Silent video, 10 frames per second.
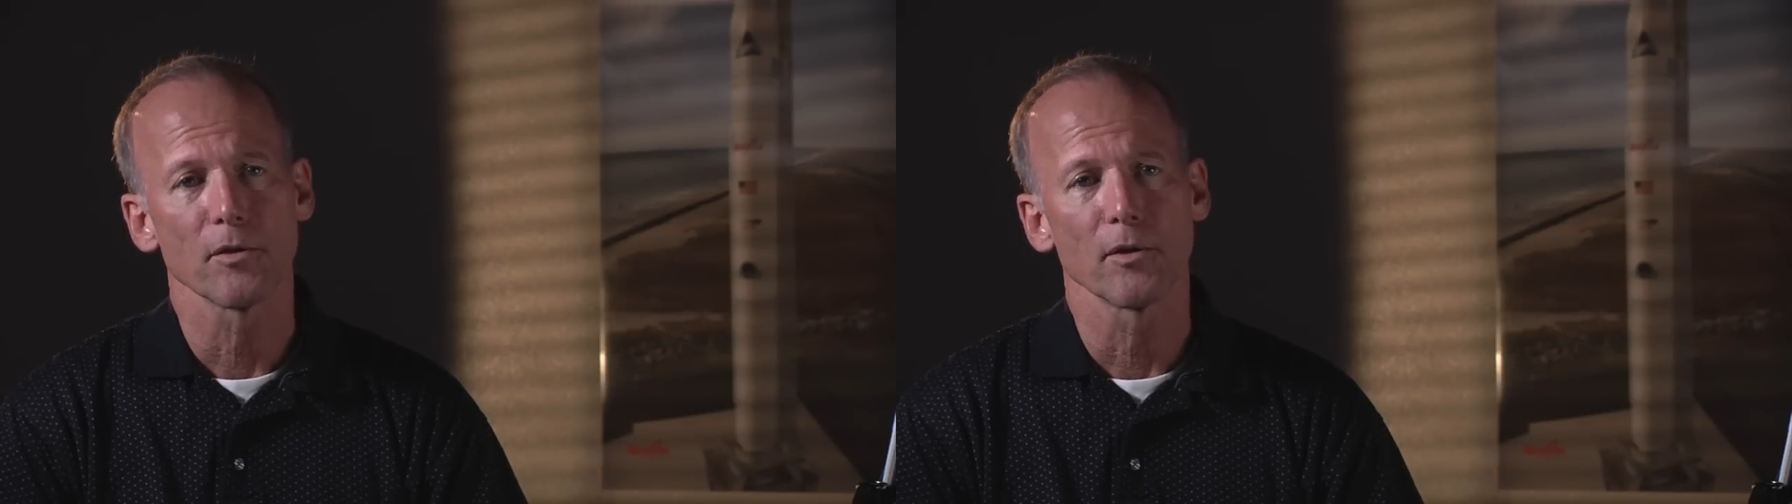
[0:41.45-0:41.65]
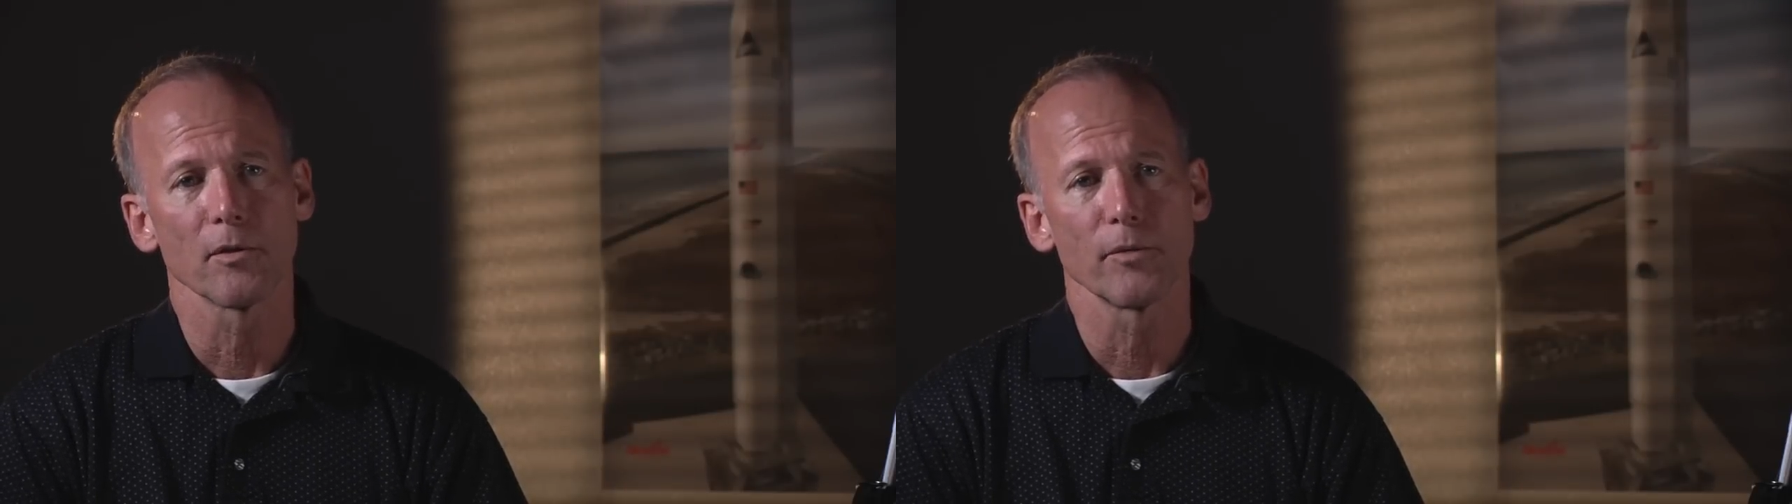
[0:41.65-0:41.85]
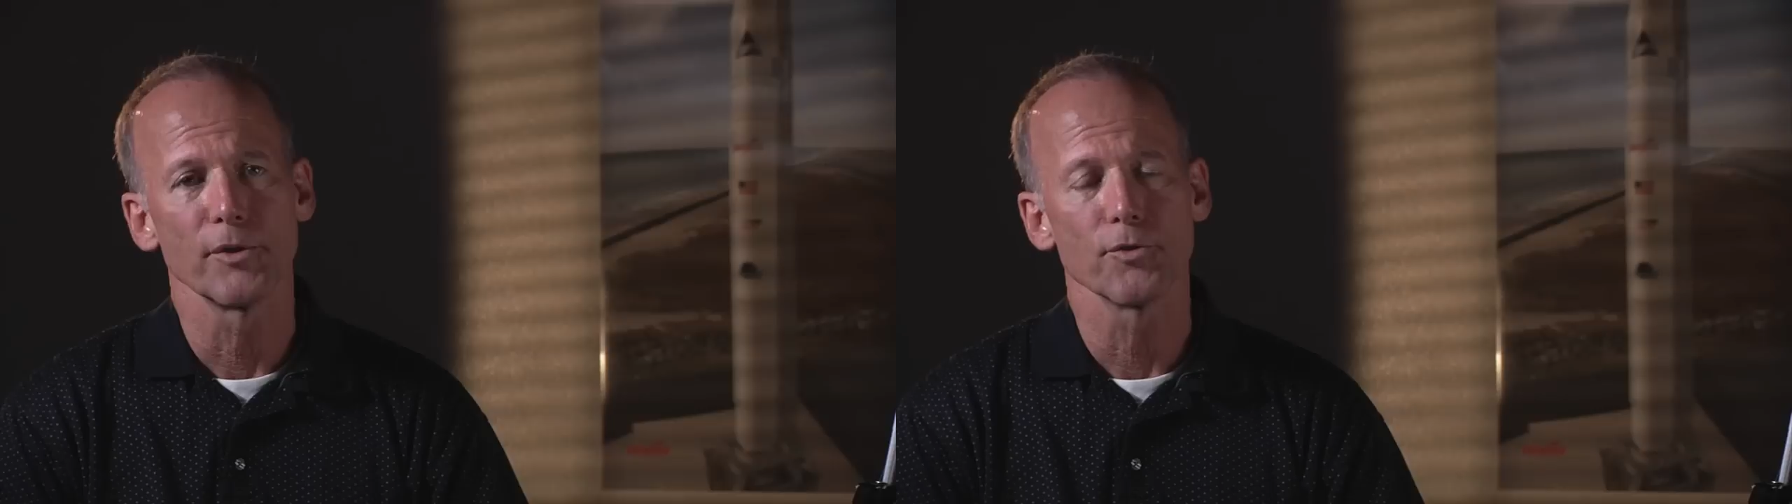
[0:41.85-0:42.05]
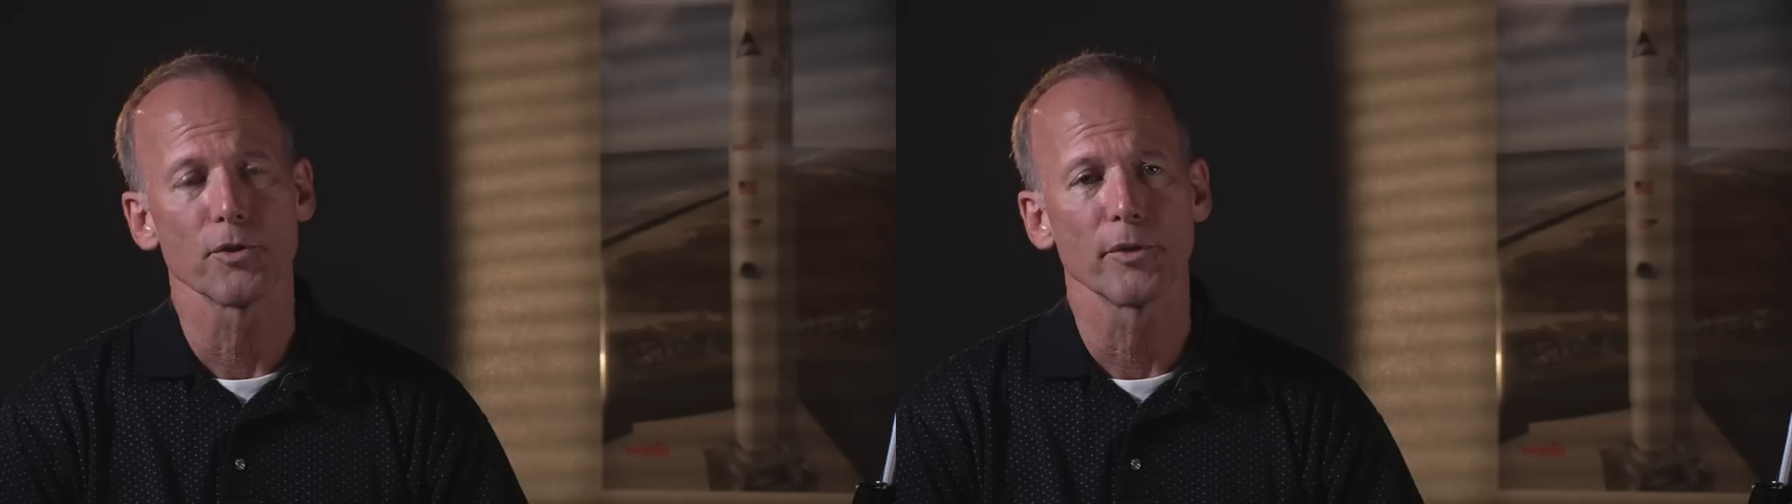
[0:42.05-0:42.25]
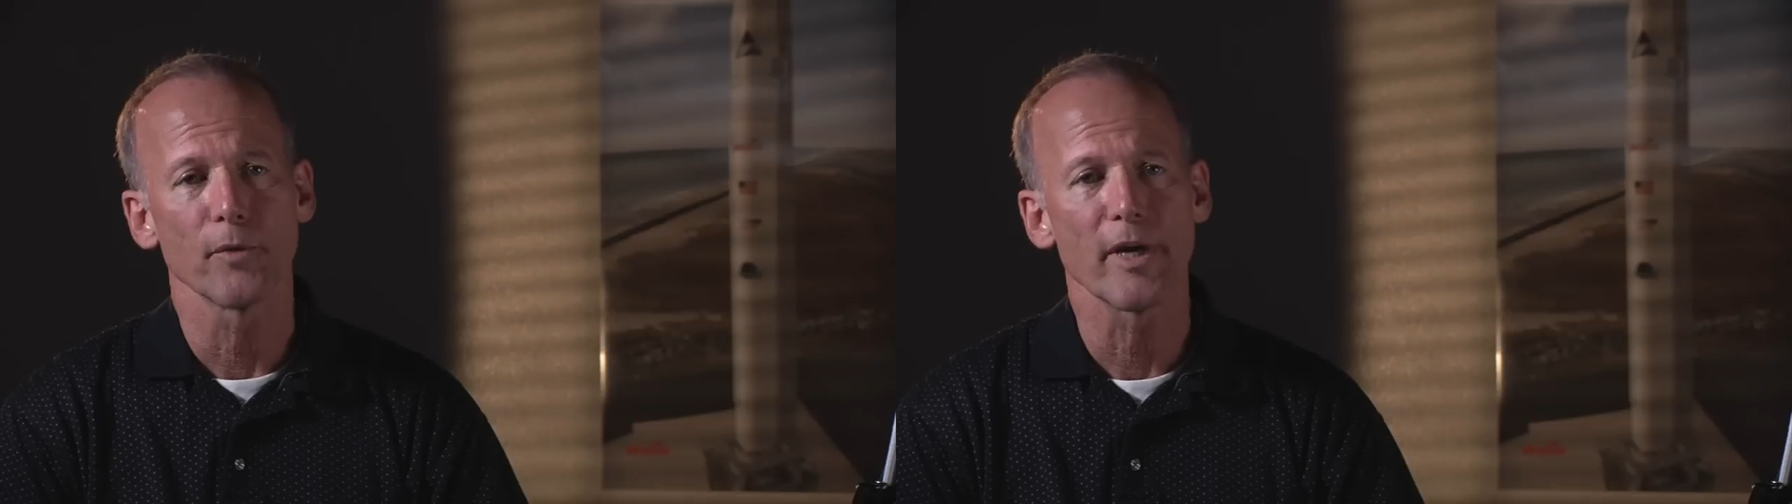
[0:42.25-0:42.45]
Or we
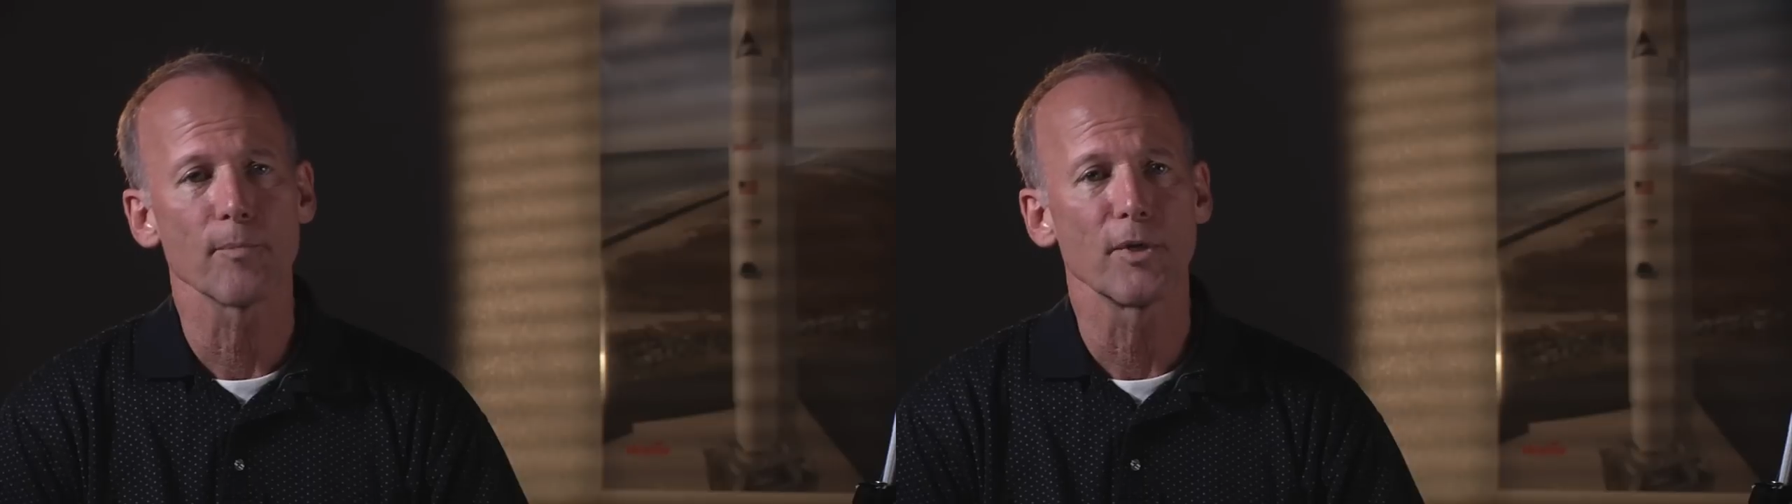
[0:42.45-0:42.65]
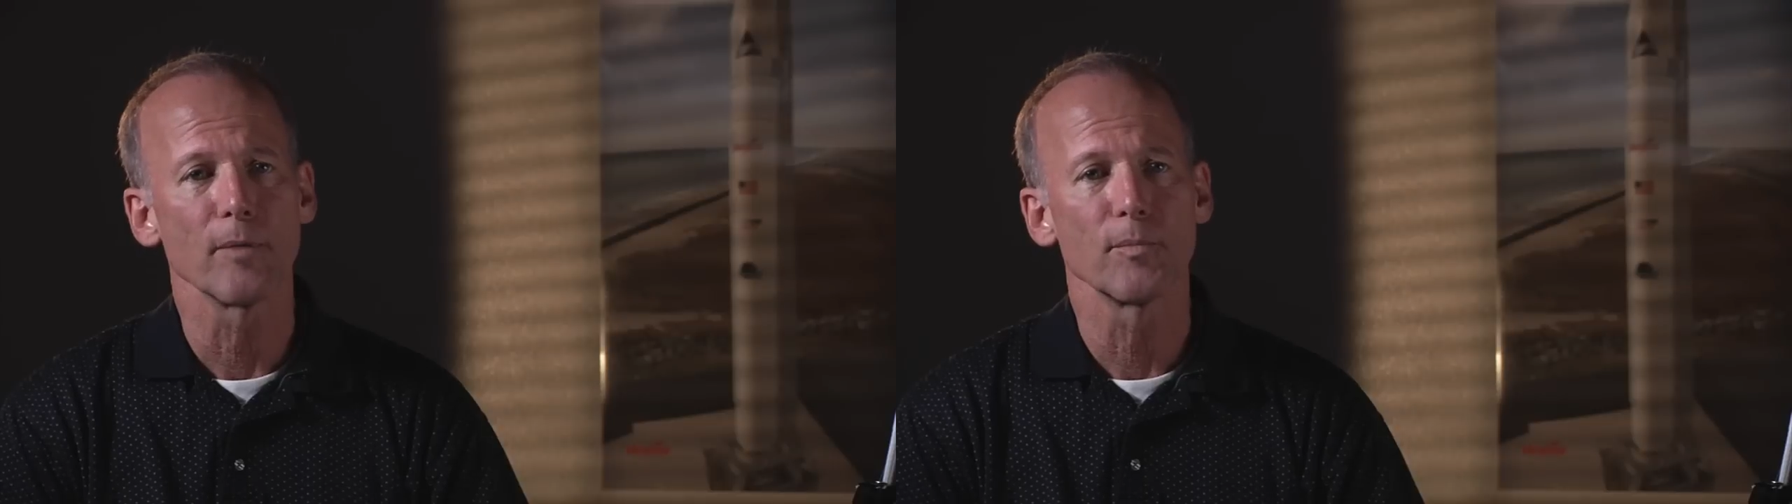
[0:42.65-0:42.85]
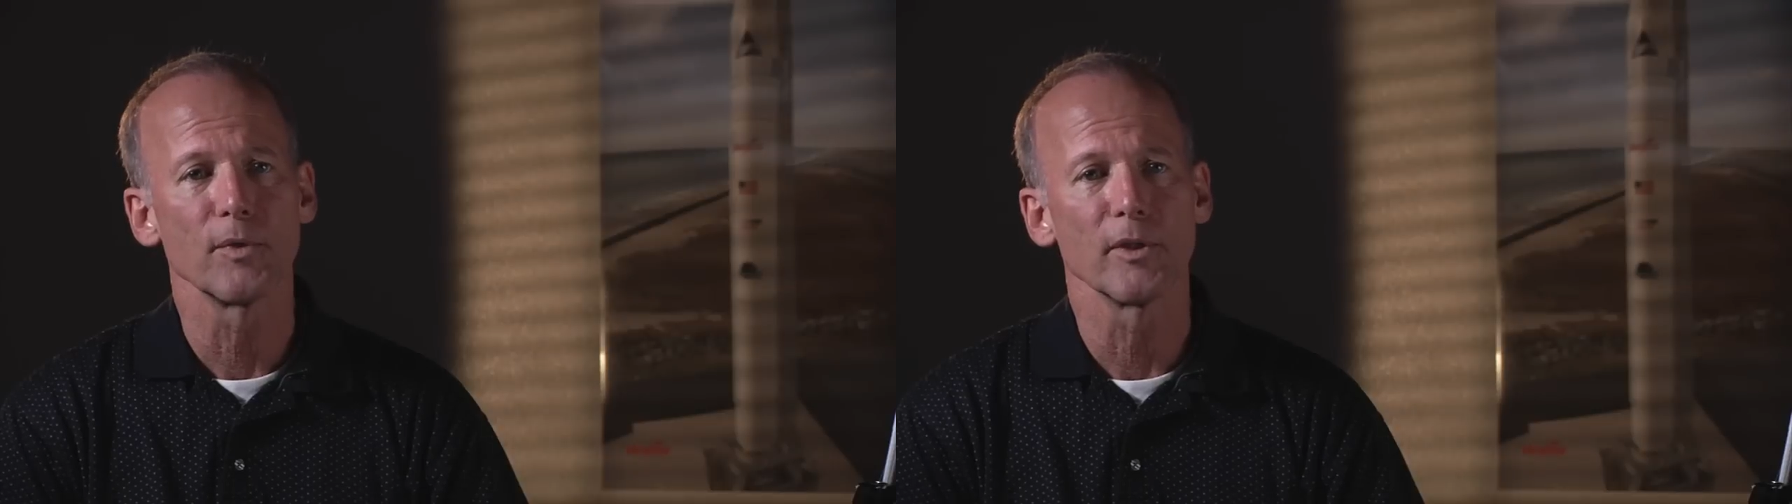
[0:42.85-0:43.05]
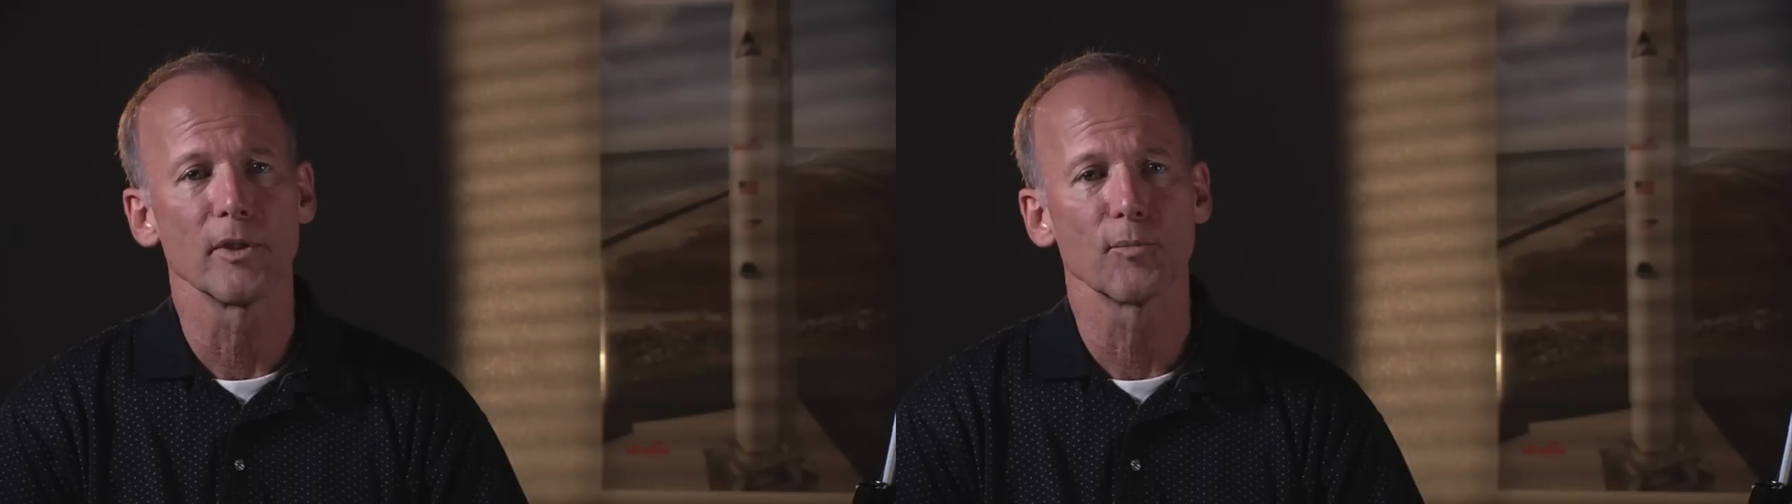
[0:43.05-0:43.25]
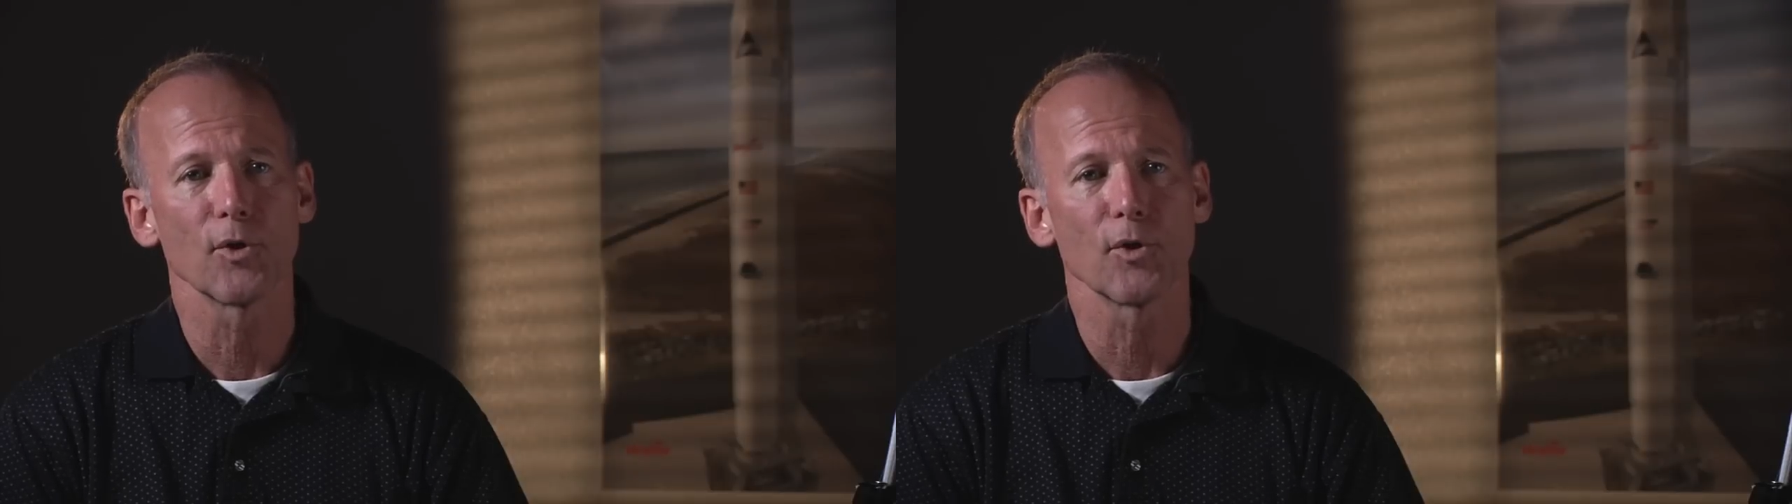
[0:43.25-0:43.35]
usually ramp up uh,